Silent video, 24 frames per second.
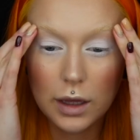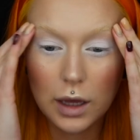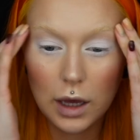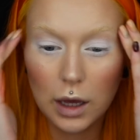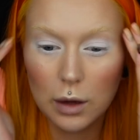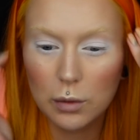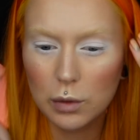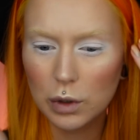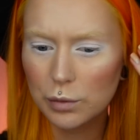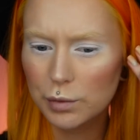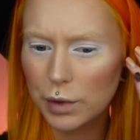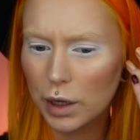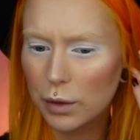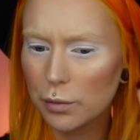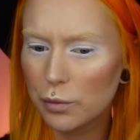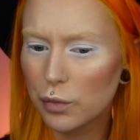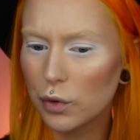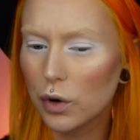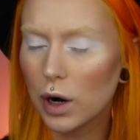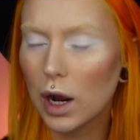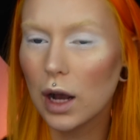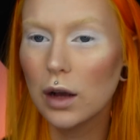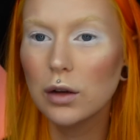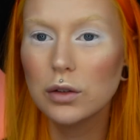I want my
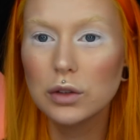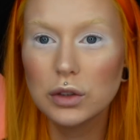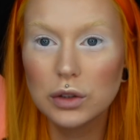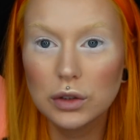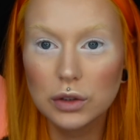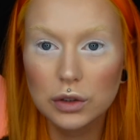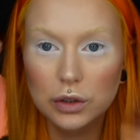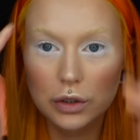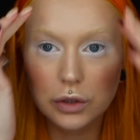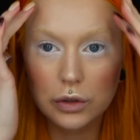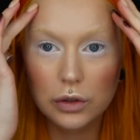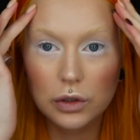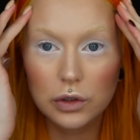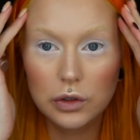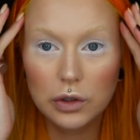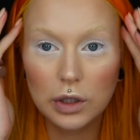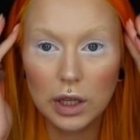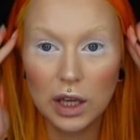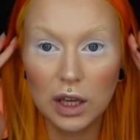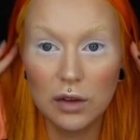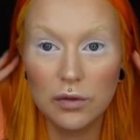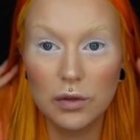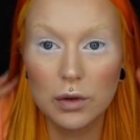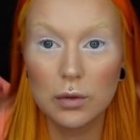brows to
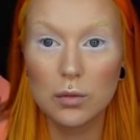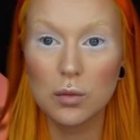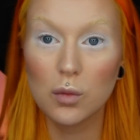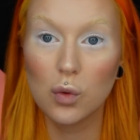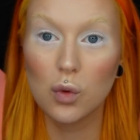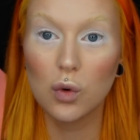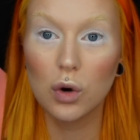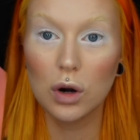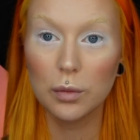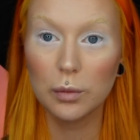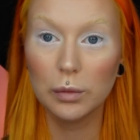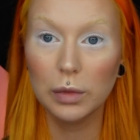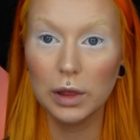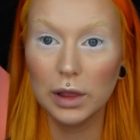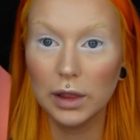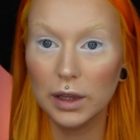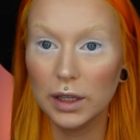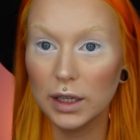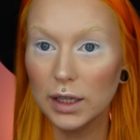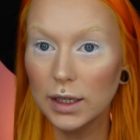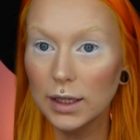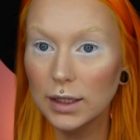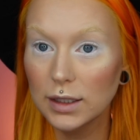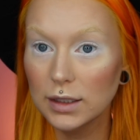look even more
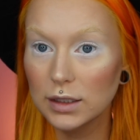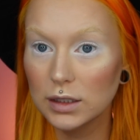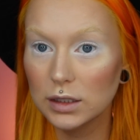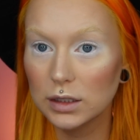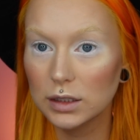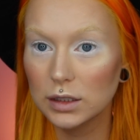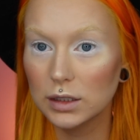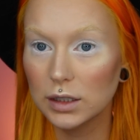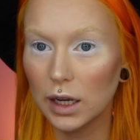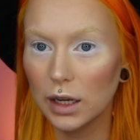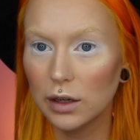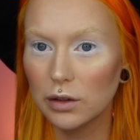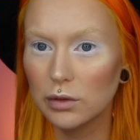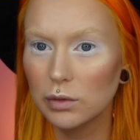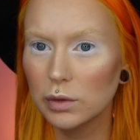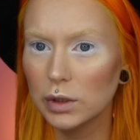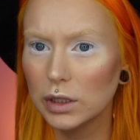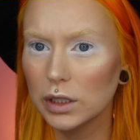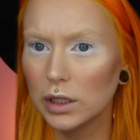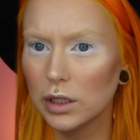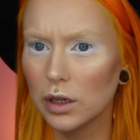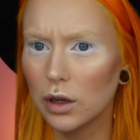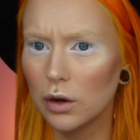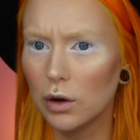bleached I don't
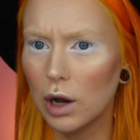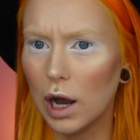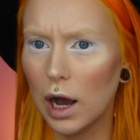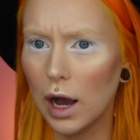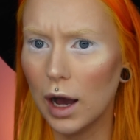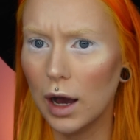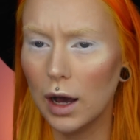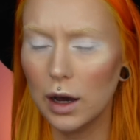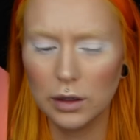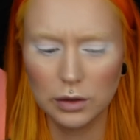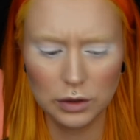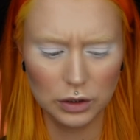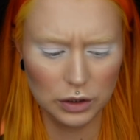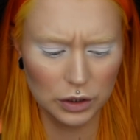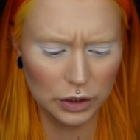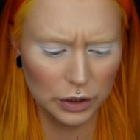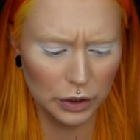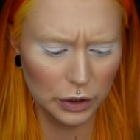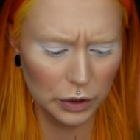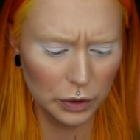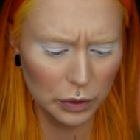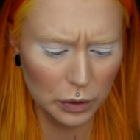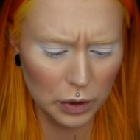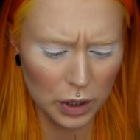really know how
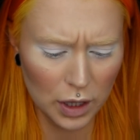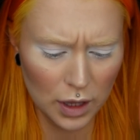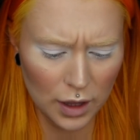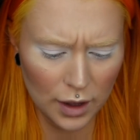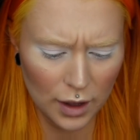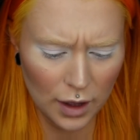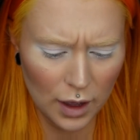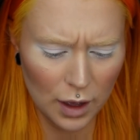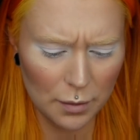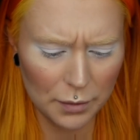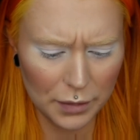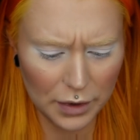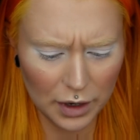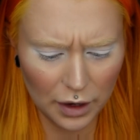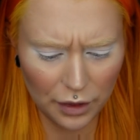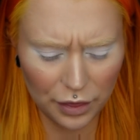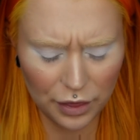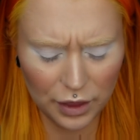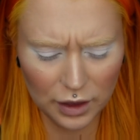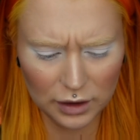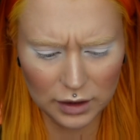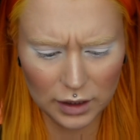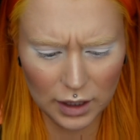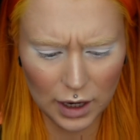to but I
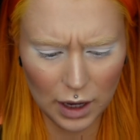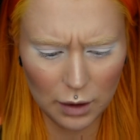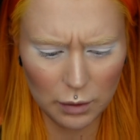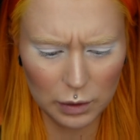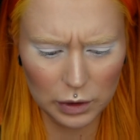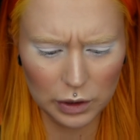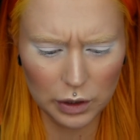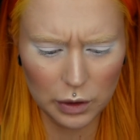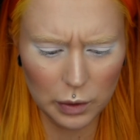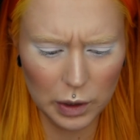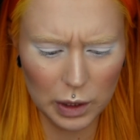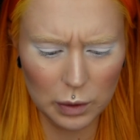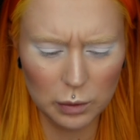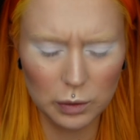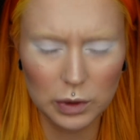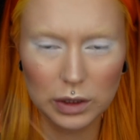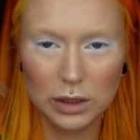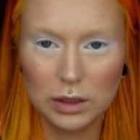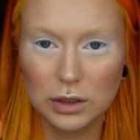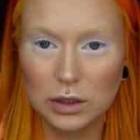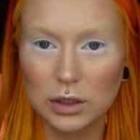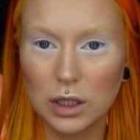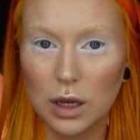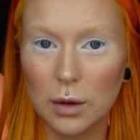think that I will go in
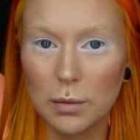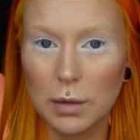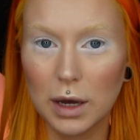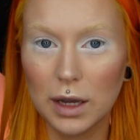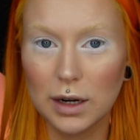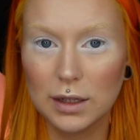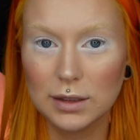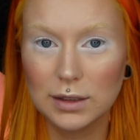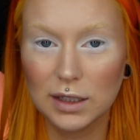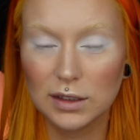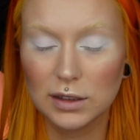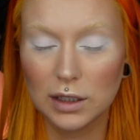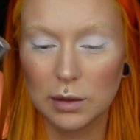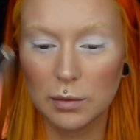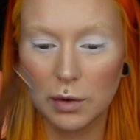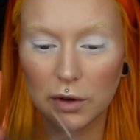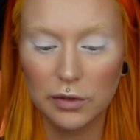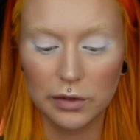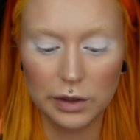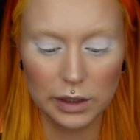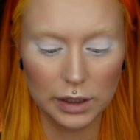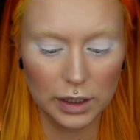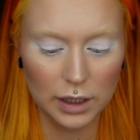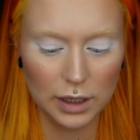with some Anastasia
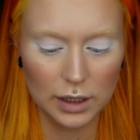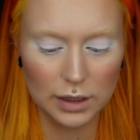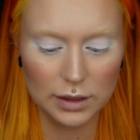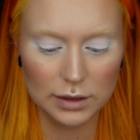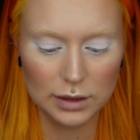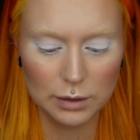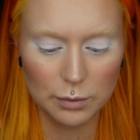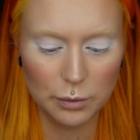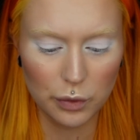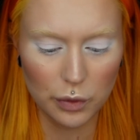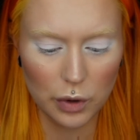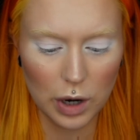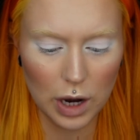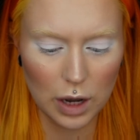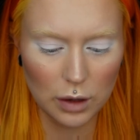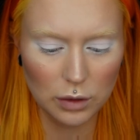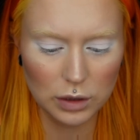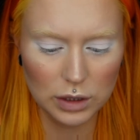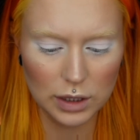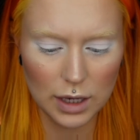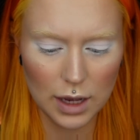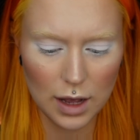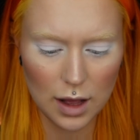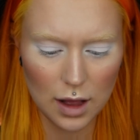Beverly Hills
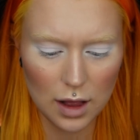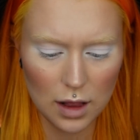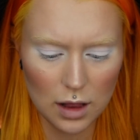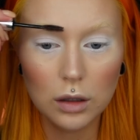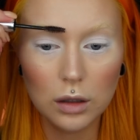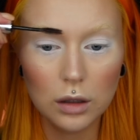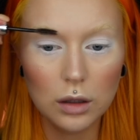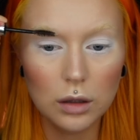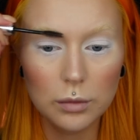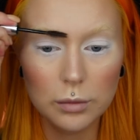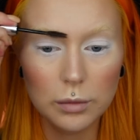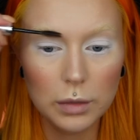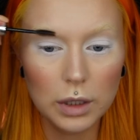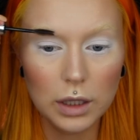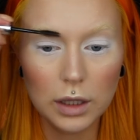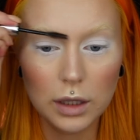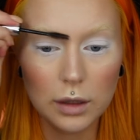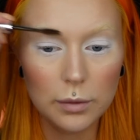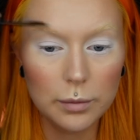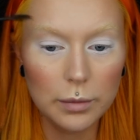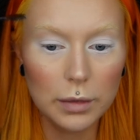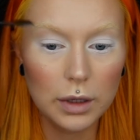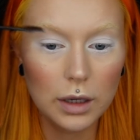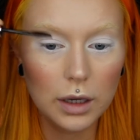brow gel.
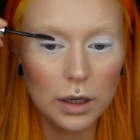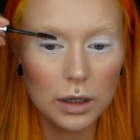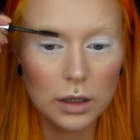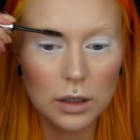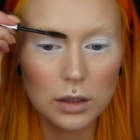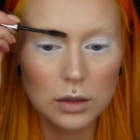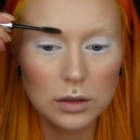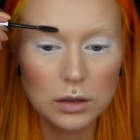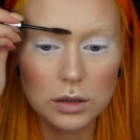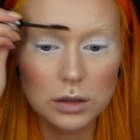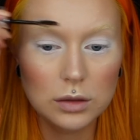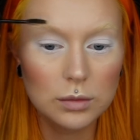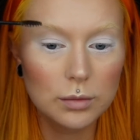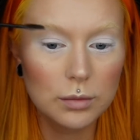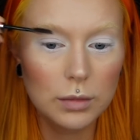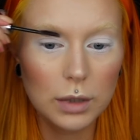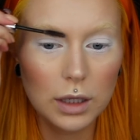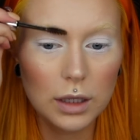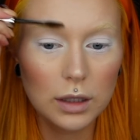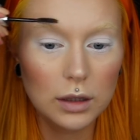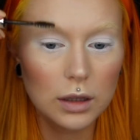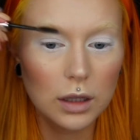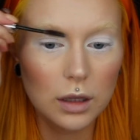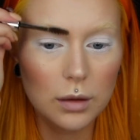Maybe I can just
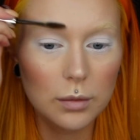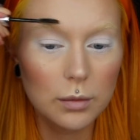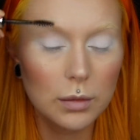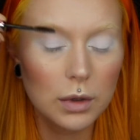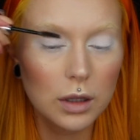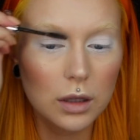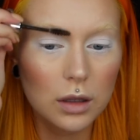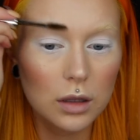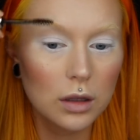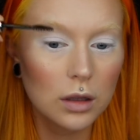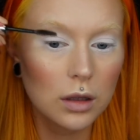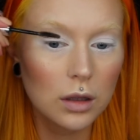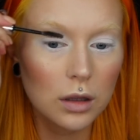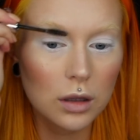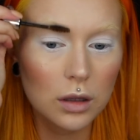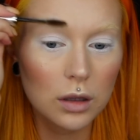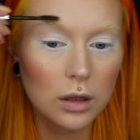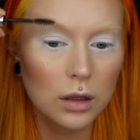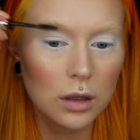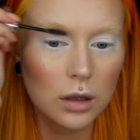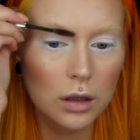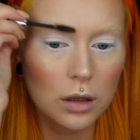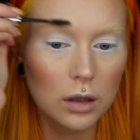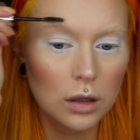make them
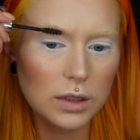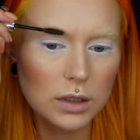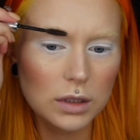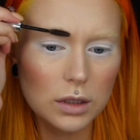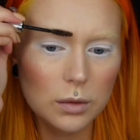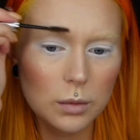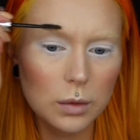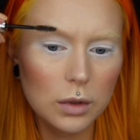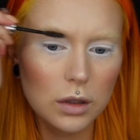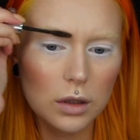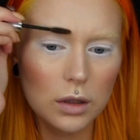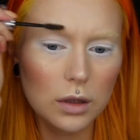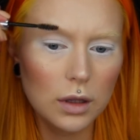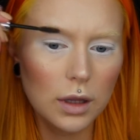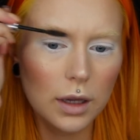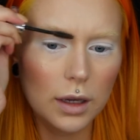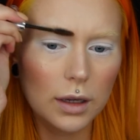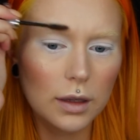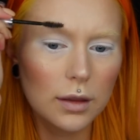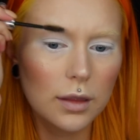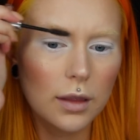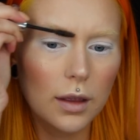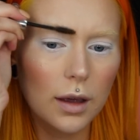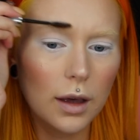more visible
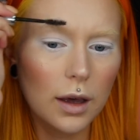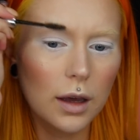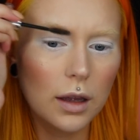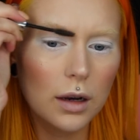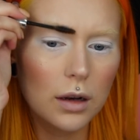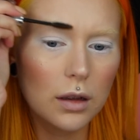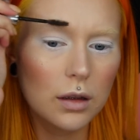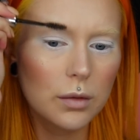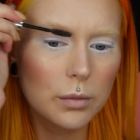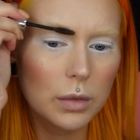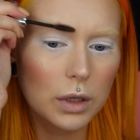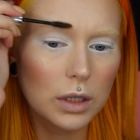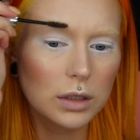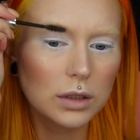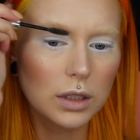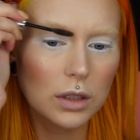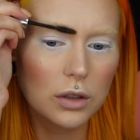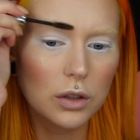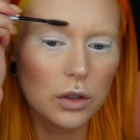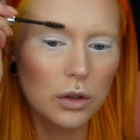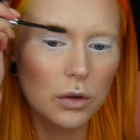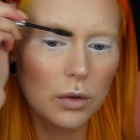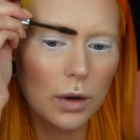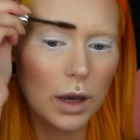like that because
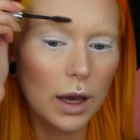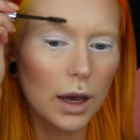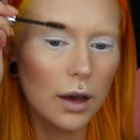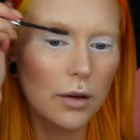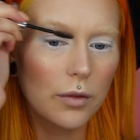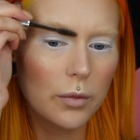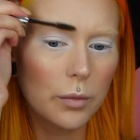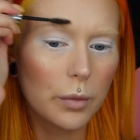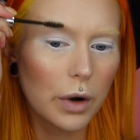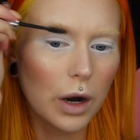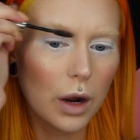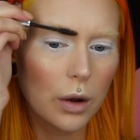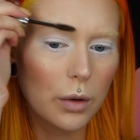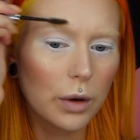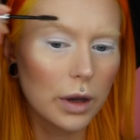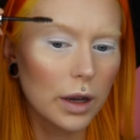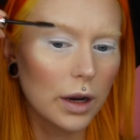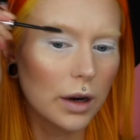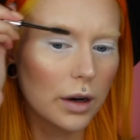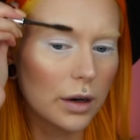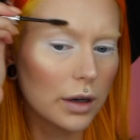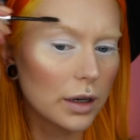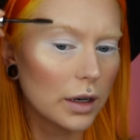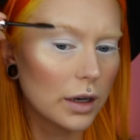I do have brow
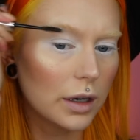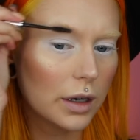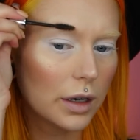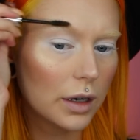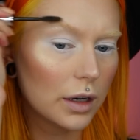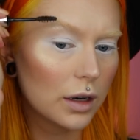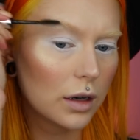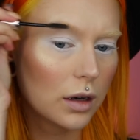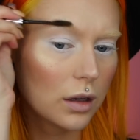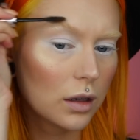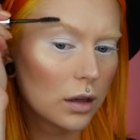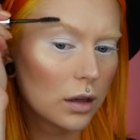hair here.